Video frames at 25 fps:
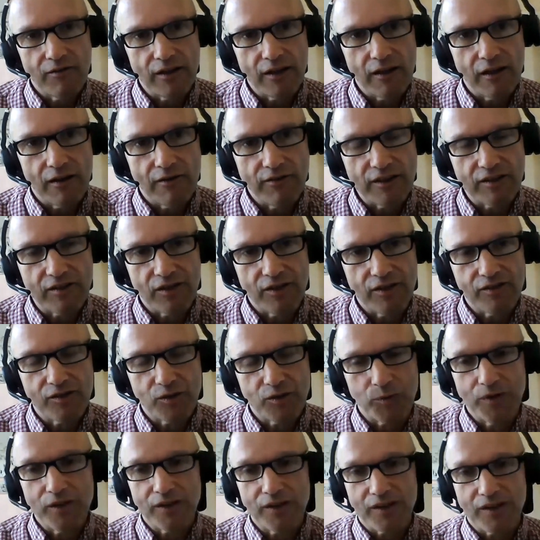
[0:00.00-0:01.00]
return to
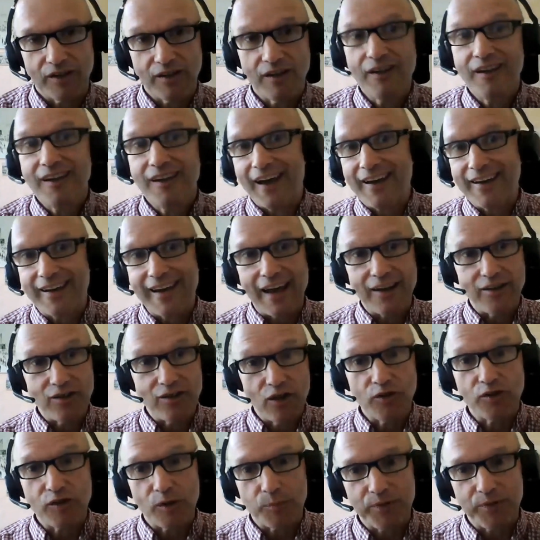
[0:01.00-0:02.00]
work, and again
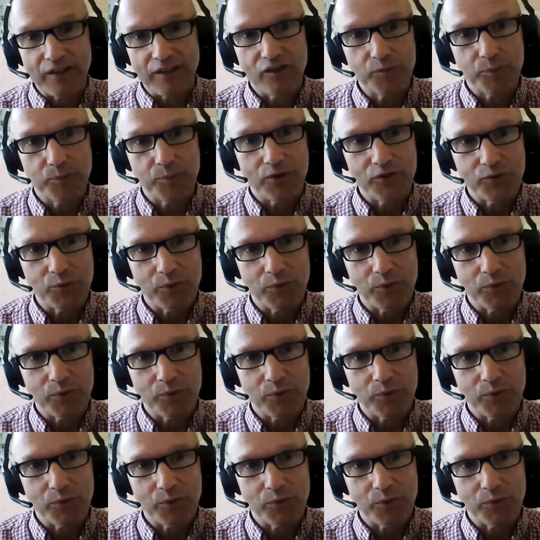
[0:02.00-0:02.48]
use the principles